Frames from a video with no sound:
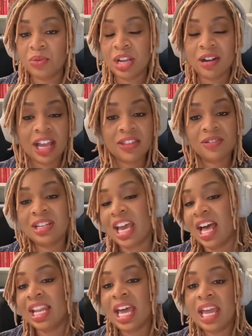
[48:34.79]
We are either an
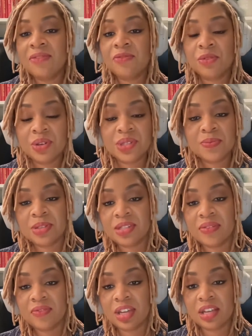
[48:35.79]
ally for a
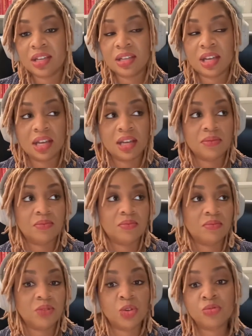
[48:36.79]
specific
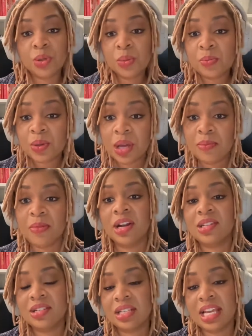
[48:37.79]
group, a
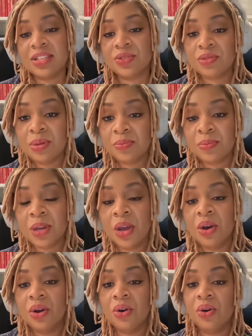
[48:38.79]
marginalized group,
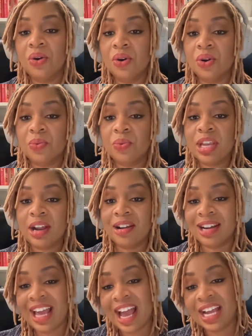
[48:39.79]
or we are
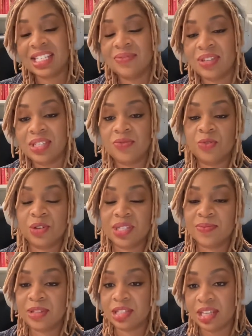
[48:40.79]
an activist for a
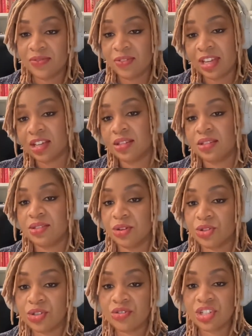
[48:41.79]
specific
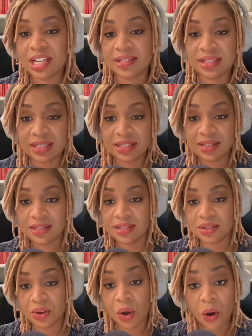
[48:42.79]
social justice
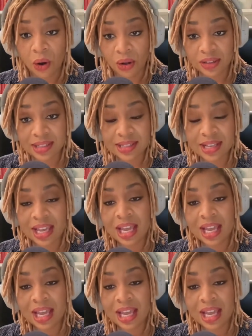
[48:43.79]
cause.